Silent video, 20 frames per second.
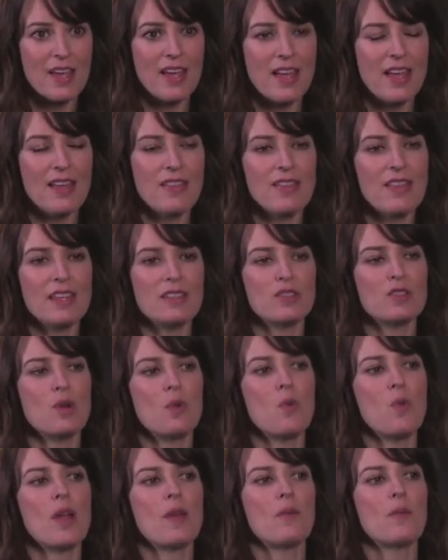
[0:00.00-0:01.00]
And then so
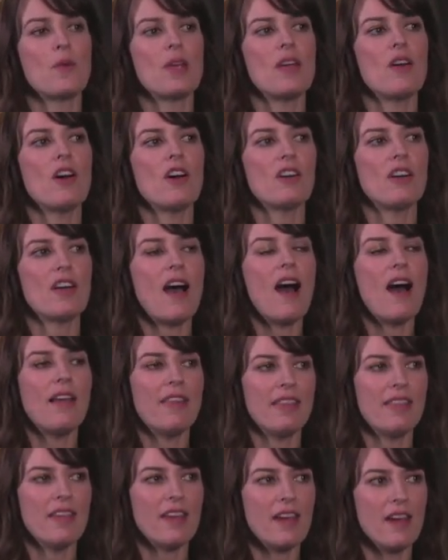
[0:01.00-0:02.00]
when we all
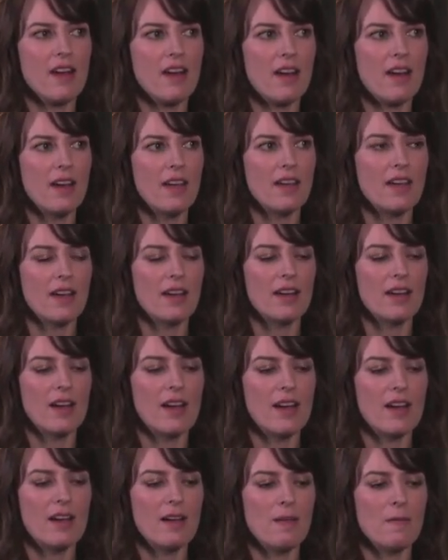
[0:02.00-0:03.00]
got there,
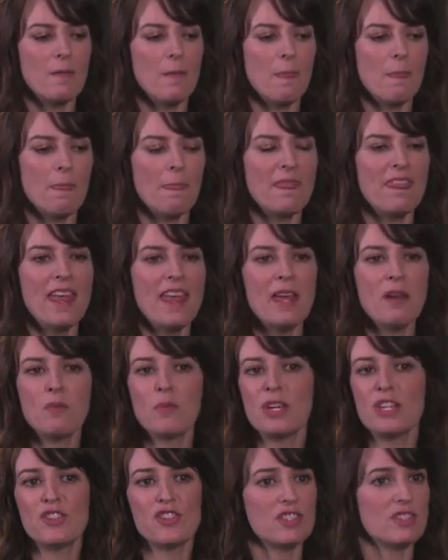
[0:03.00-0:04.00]
then
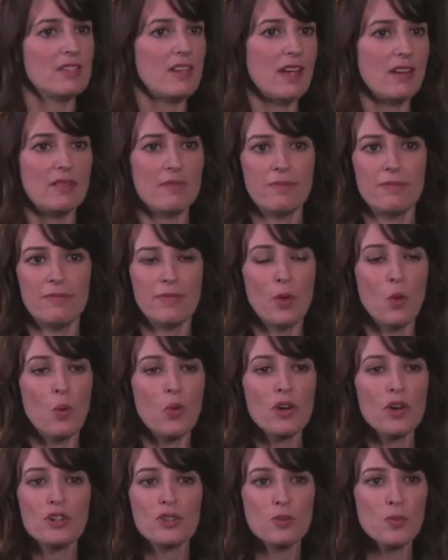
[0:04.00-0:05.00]
we just said, the
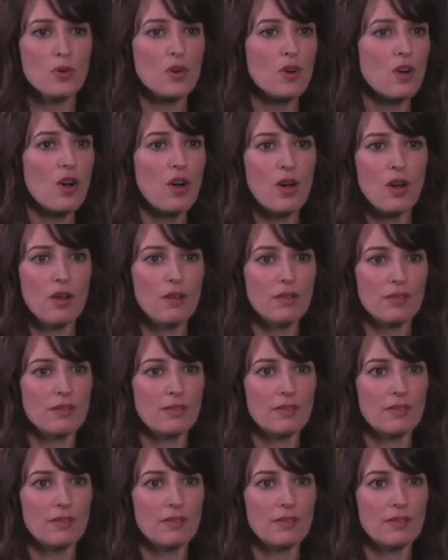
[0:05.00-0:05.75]
words were all,